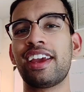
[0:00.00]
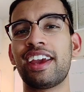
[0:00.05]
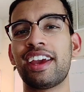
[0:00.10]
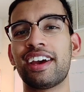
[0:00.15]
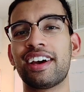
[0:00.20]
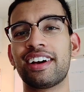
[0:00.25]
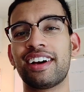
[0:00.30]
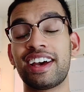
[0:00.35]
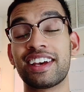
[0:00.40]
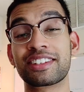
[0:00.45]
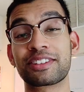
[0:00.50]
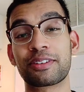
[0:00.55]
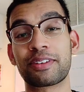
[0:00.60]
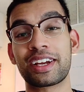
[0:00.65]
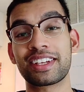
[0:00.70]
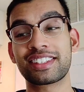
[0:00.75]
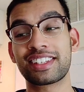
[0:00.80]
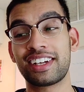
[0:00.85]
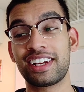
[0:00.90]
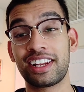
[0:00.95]
uh, as a
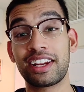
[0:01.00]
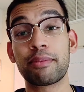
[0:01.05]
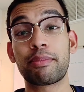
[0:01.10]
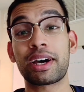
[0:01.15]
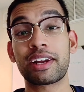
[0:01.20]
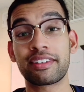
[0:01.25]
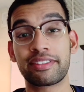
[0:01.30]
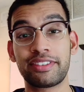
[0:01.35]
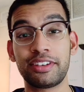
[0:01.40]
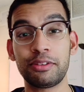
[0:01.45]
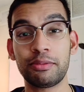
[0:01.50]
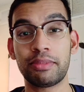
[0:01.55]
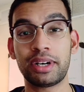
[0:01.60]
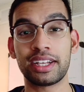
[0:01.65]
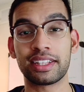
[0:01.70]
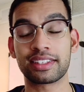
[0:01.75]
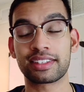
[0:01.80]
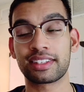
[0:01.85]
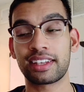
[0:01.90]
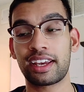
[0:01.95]
resident in about a few
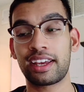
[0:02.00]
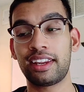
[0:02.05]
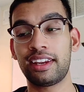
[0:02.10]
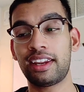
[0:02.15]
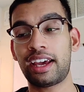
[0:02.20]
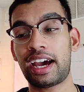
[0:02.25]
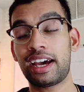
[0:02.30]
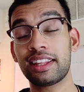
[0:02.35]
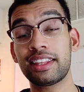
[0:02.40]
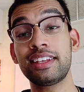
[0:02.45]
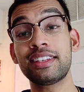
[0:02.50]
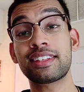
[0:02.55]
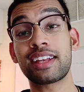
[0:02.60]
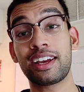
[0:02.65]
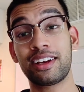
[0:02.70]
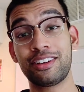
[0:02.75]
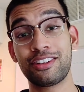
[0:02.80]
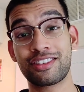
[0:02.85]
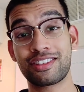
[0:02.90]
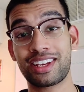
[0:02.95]
months, and at least I
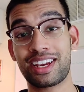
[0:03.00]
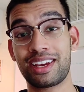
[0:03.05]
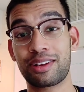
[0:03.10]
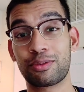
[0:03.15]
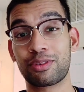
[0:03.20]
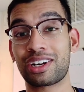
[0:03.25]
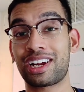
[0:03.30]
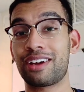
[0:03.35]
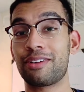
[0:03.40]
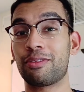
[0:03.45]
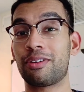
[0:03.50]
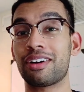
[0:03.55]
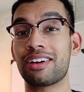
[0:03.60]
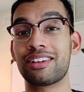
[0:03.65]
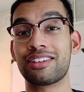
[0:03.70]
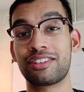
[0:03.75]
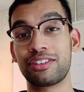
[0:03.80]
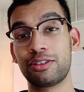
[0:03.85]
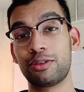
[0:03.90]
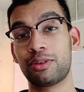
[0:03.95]
understand what I want
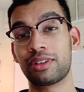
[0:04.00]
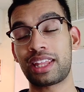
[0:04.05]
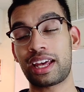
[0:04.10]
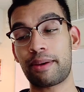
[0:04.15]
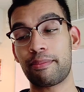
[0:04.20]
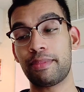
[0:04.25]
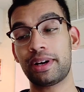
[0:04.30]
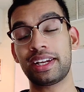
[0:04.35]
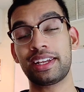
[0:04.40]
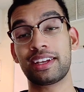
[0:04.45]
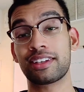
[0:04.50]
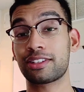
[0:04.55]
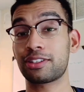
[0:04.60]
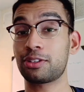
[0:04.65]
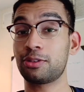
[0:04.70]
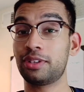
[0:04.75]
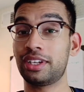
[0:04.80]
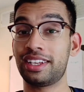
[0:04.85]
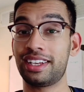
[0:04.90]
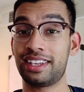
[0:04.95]
to do with that money as
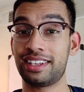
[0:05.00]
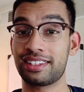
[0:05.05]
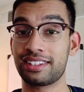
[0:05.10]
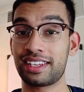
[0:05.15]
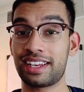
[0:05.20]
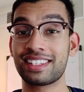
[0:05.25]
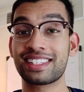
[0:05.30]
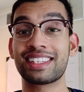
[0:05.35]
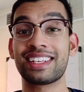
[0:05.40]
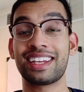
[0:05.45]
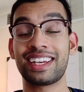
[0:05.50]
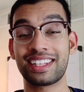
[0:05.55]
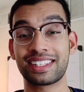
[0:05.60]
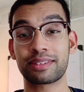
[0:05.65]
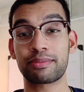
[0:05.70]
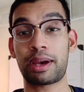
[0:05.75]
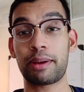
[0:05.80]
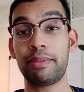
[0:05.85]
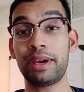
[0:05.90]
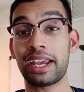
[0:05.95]
soon as it
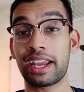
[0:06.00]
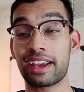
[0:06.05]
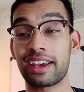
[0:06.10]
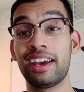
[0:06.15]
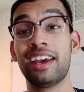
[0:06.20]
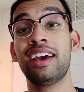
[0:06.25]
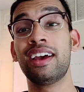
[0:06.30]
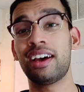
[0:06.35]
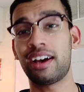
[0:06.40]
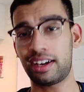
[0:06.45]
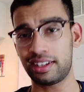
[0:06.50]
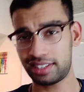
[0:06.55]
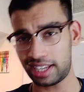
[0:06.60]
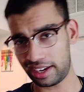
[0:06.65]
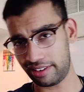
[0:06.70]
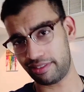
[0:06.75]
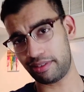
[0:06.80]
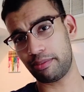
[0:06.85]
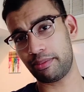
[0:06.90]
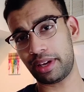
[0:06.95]
hits my bank,
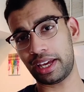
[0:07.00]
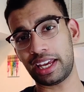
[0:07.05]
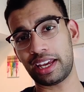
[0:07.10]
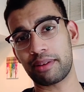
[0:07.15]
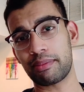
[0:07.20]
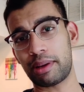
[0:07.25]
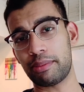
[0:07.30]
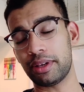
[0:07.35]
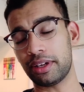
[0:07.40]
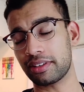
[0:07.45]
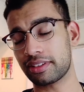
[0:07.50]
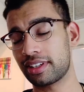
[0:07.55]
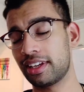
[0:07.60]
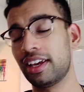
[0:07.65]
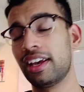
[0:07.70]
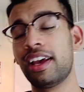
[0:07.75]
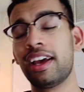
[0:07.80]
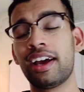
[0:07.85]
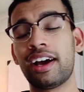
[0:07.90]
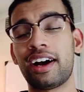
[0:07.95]
aside from paying my
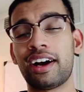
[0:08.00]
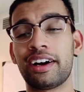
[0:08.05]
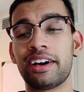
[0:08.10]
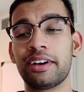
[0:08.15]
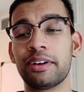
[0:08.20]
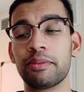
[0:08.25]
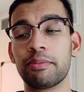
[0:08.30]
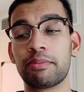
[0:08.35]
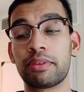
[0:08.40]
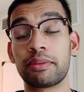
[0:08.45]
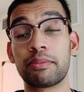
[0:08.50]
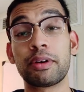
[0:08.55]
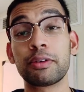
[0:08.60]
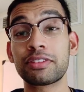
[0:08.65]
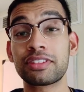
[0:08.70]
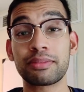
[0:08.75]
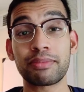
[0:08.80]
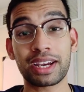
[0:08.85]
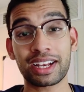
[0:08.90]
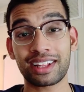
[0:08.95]
bills. Um, but
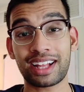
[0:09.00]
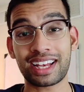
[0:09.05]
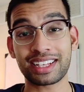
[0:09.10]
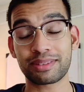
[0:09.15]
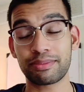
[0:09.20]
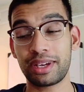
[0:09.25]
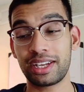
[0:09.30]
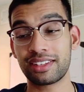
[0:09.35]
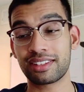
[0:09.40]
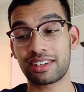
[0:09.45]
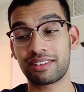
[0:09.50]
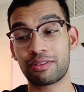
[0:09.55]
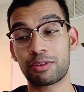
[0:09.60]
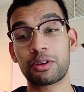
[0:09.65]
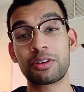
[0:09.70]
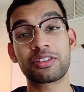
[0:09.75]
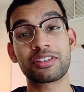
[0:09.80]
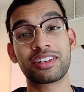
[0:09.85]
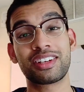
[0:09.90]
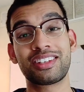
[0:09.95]
most of my classmates,
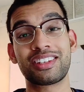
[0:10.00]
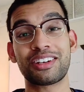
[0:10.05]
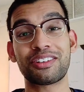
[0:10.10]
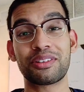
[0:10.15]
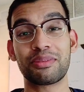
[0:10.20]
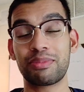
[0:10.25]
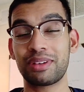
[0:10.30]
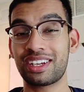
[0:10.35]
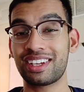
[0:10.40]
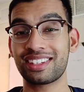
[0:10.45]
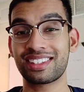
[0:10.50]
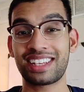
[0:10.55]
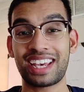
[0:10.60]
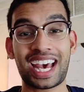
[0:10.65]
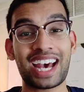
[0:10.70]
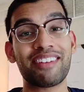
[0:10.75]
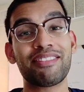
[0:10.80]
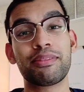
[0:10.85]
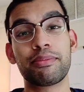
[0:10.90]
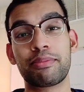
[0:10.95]
unfortunately, don't because they
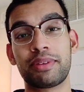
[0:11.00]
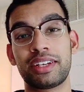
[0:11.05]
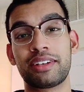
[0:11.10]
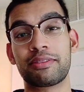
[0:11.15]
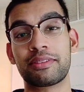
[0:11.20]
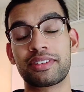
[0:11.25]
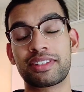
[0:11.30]
haven't been